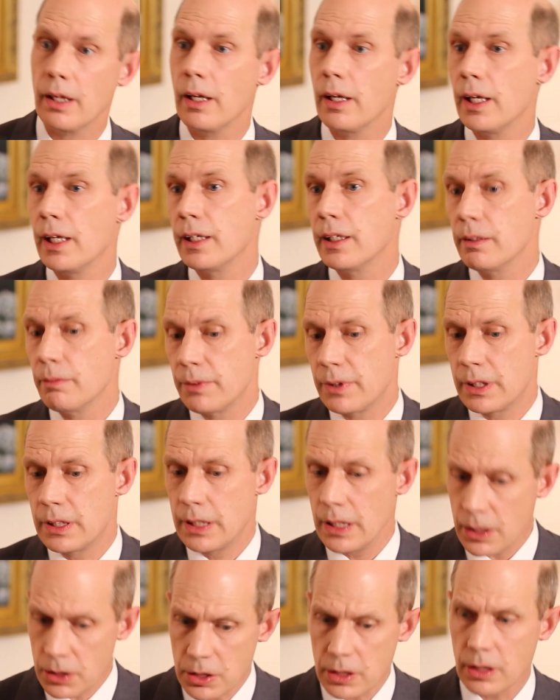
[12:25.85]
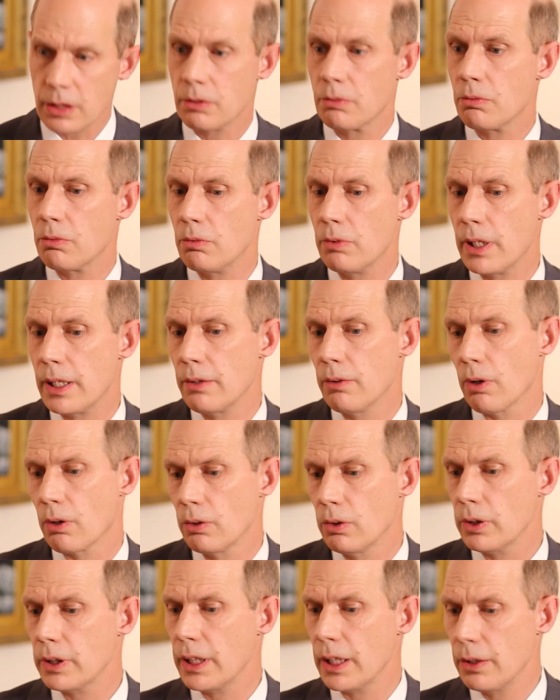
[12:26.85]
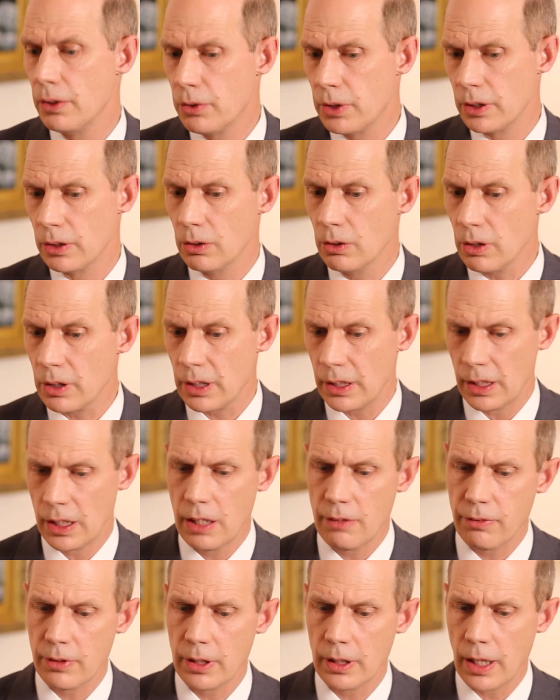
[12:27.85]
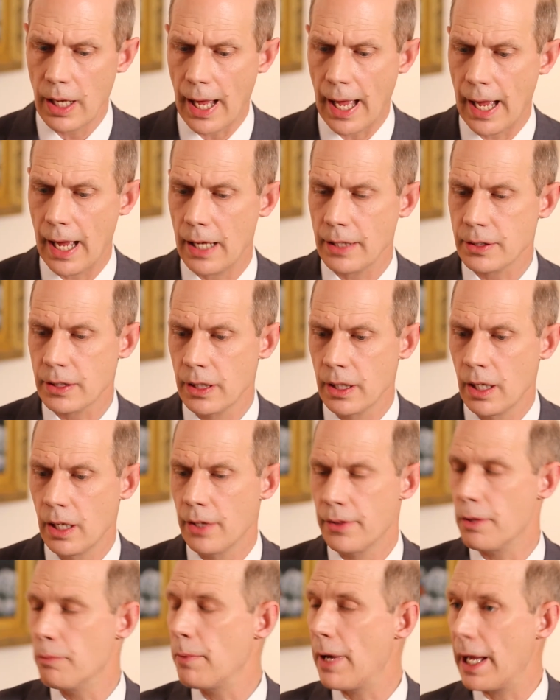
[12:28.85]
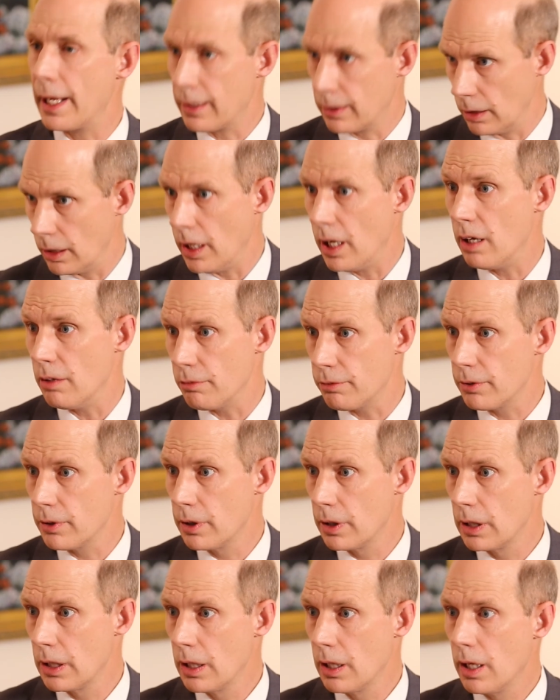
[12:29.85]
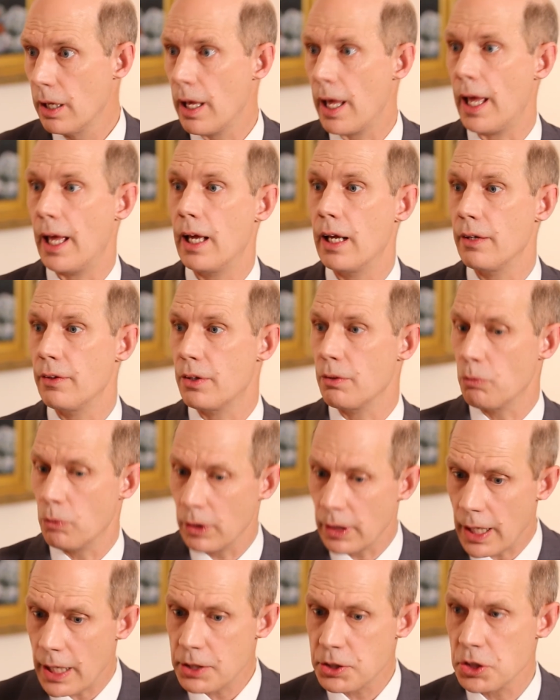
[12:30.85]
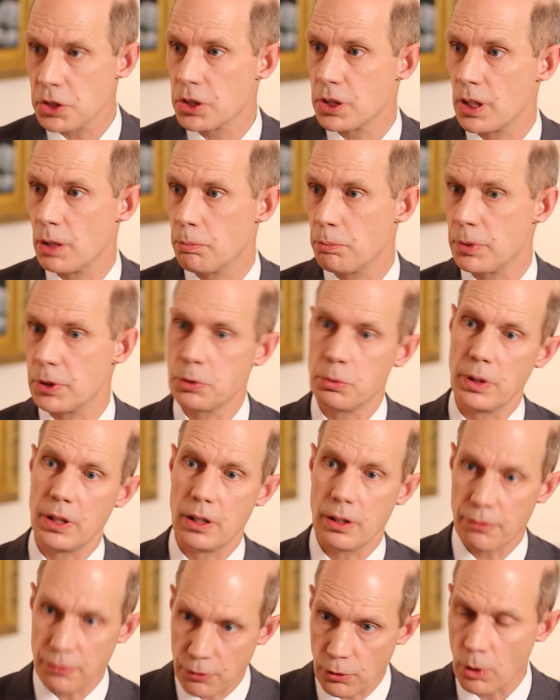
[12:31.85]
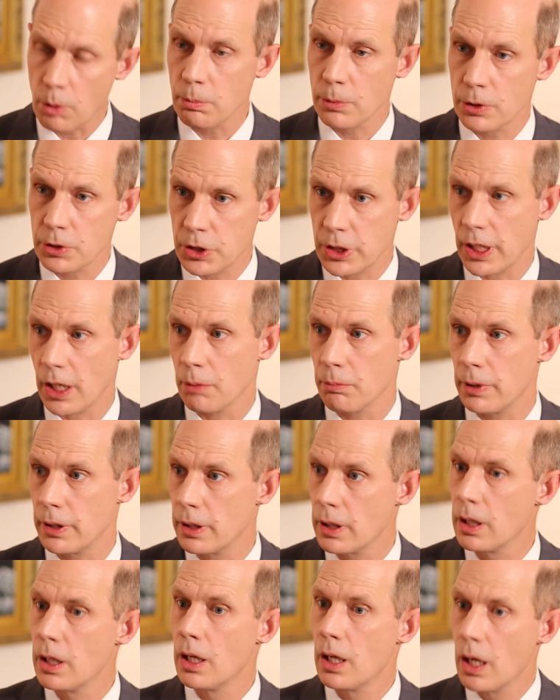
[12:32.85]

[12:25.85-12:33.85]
In addition, you can look even at the maglev and the relationship between the former chairman,